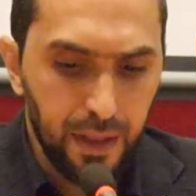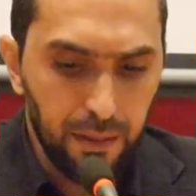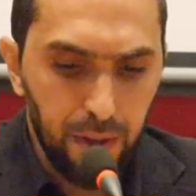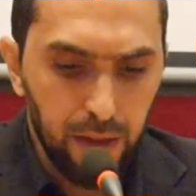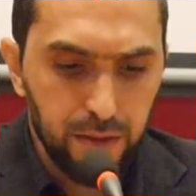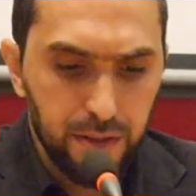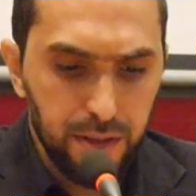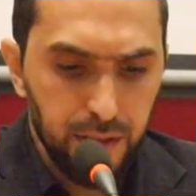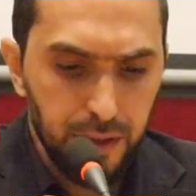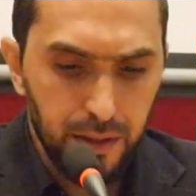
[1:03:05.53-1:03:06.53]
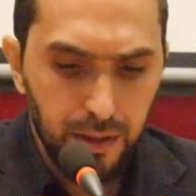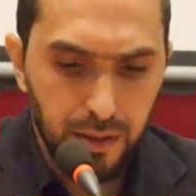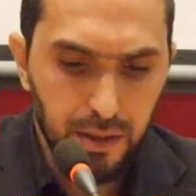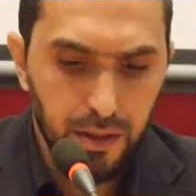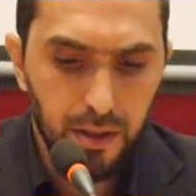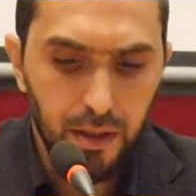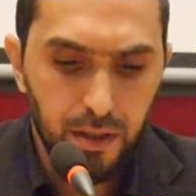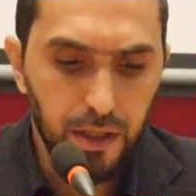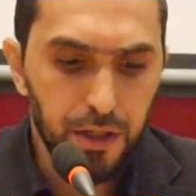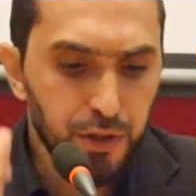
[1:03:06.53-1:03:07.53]
About the
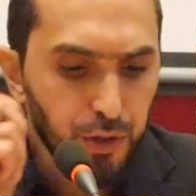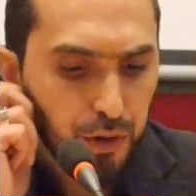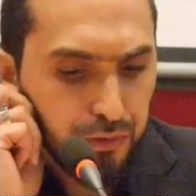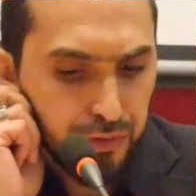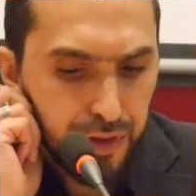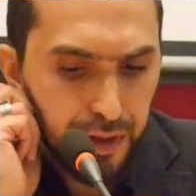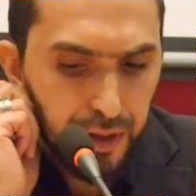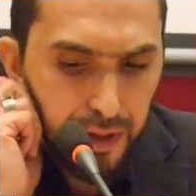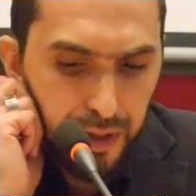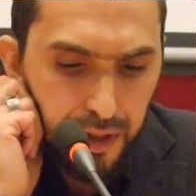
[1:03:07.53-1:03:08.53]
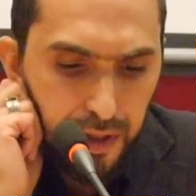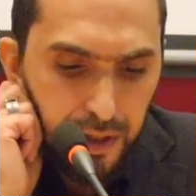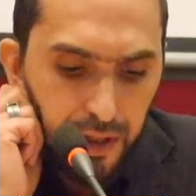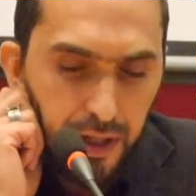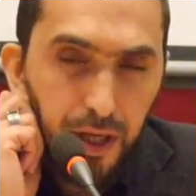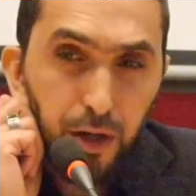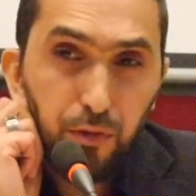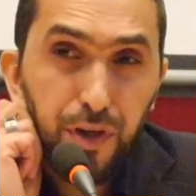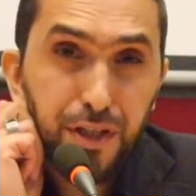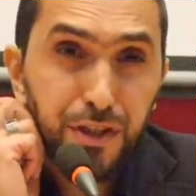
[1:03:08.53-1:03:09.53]
issue of
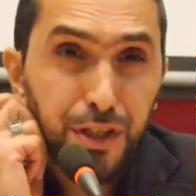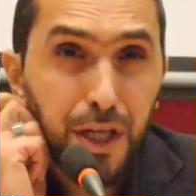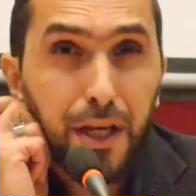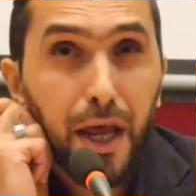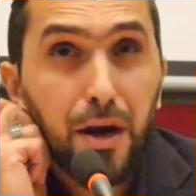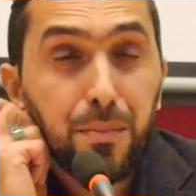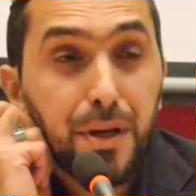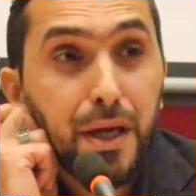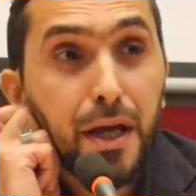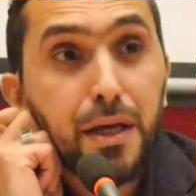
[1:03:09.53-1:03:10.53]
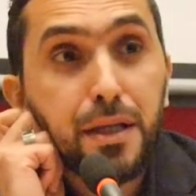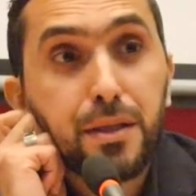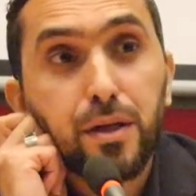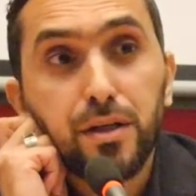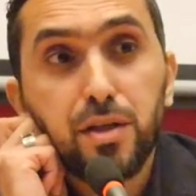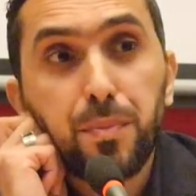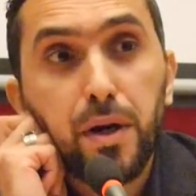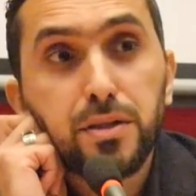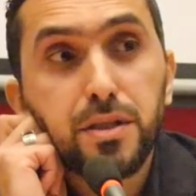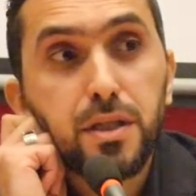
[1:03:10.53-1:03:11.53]
innovation in Arabic, I talked
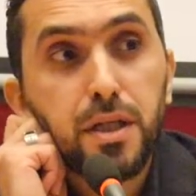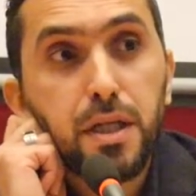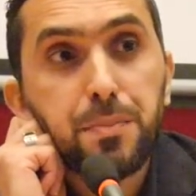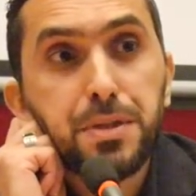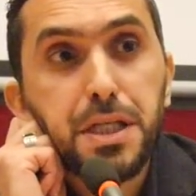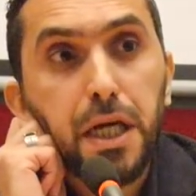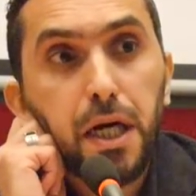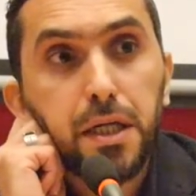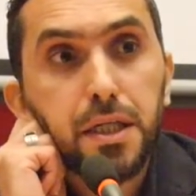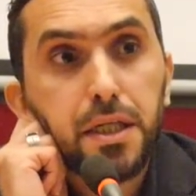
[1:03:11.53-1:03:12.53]
about al-ibtikar.